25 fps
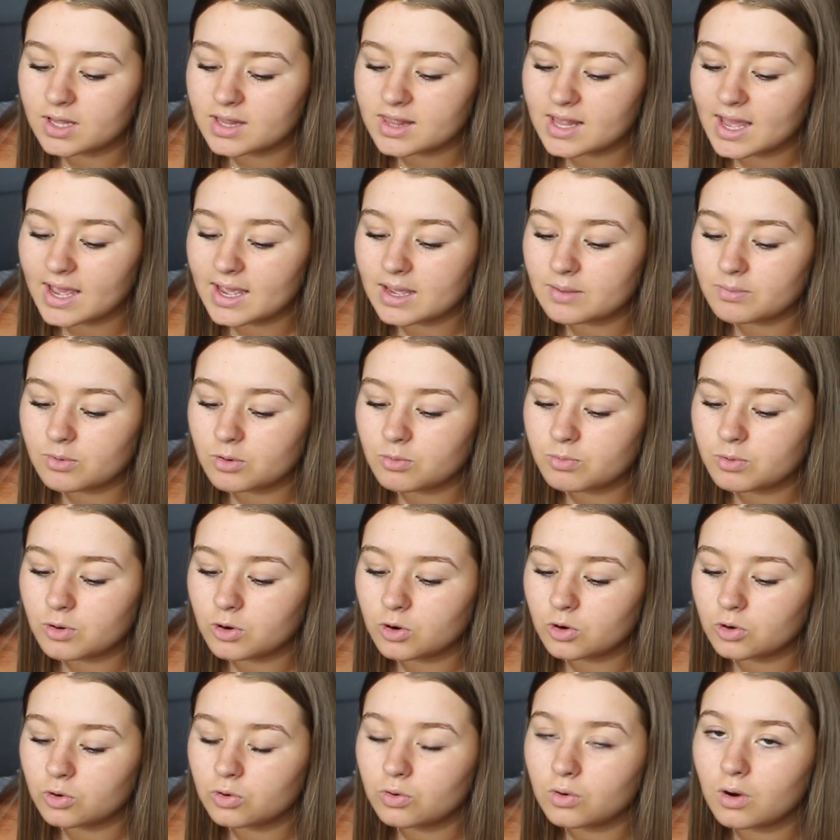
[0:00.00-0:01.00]
is 8 Ball
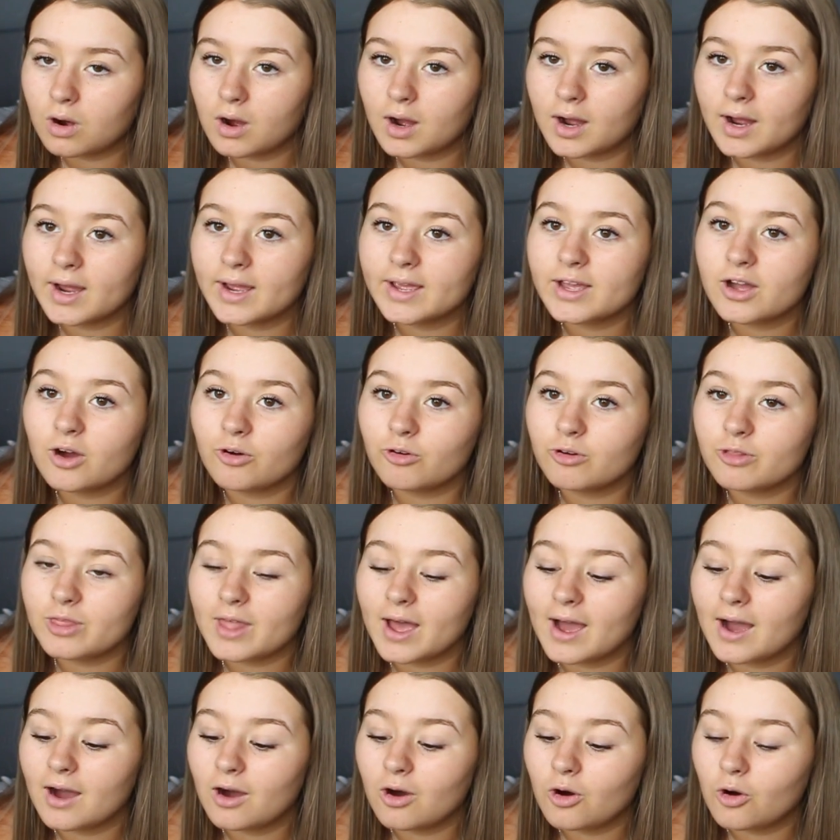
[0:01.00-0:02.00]
Pool. I go on
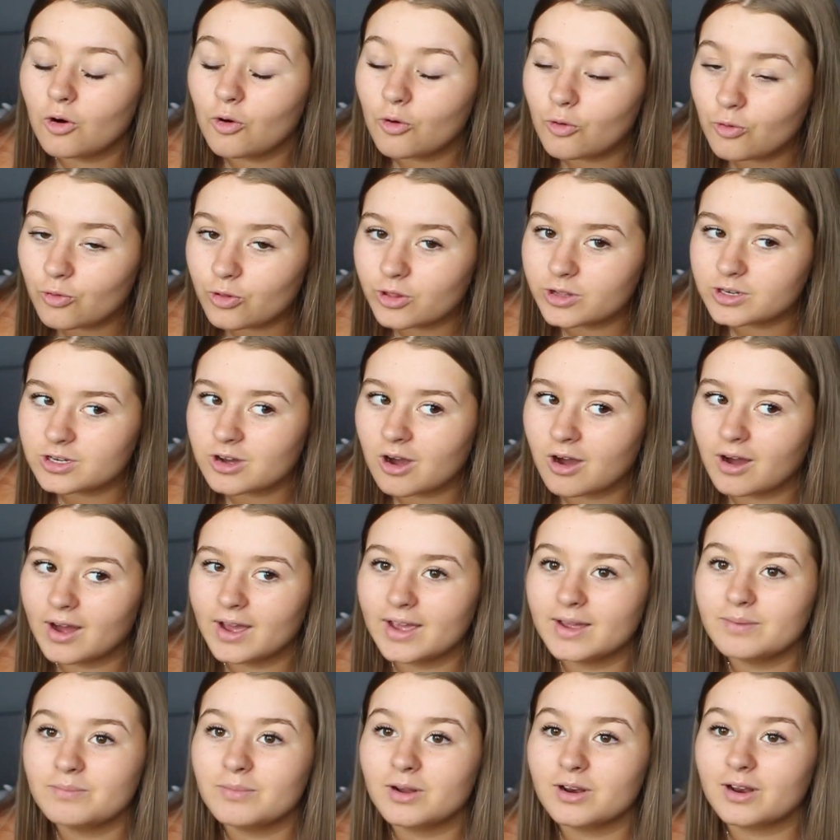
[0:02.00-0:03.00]
there all the
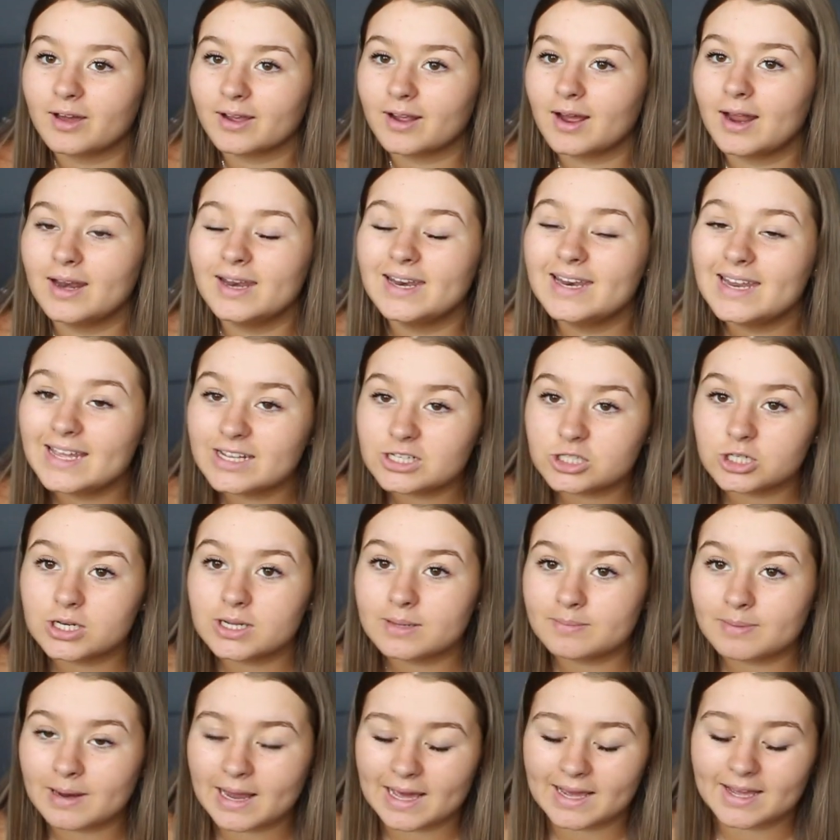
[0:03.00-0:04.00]
time. Like, I
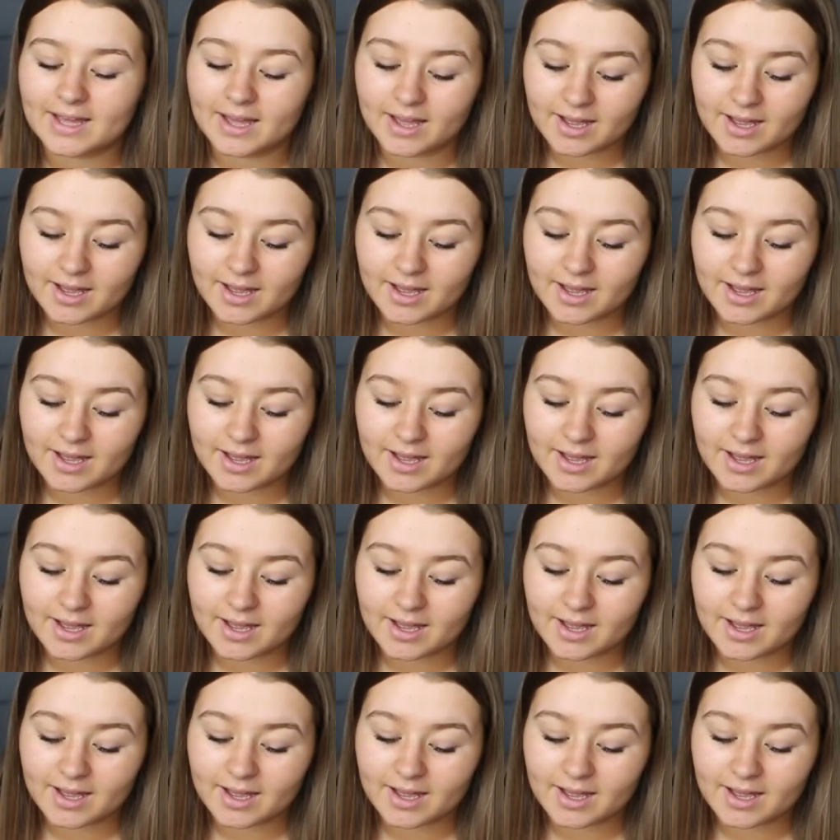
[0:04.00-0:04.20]
literally play